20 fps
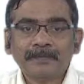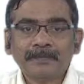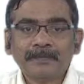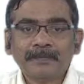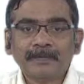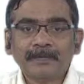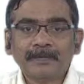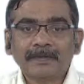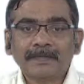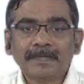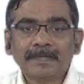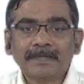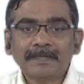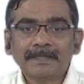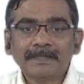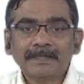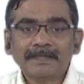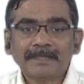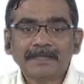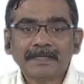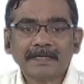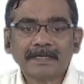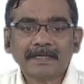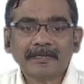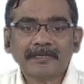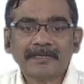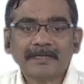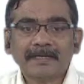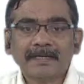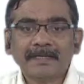So, that is the
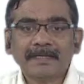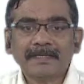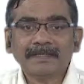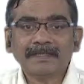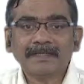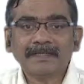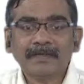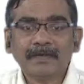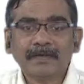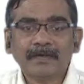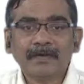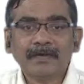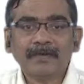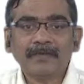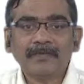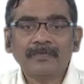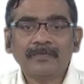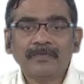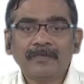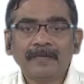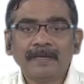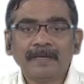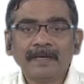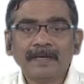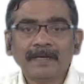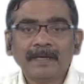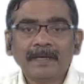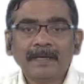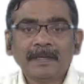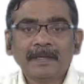certificate of
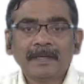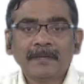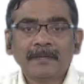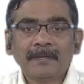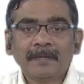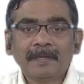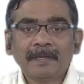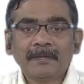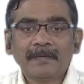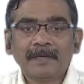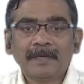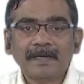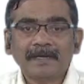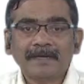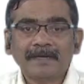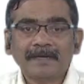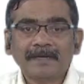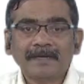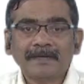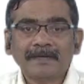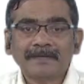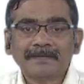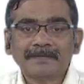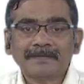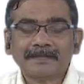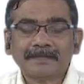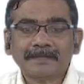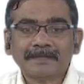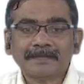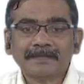the primality
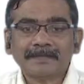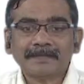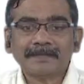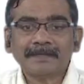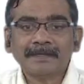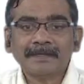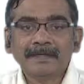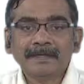testings.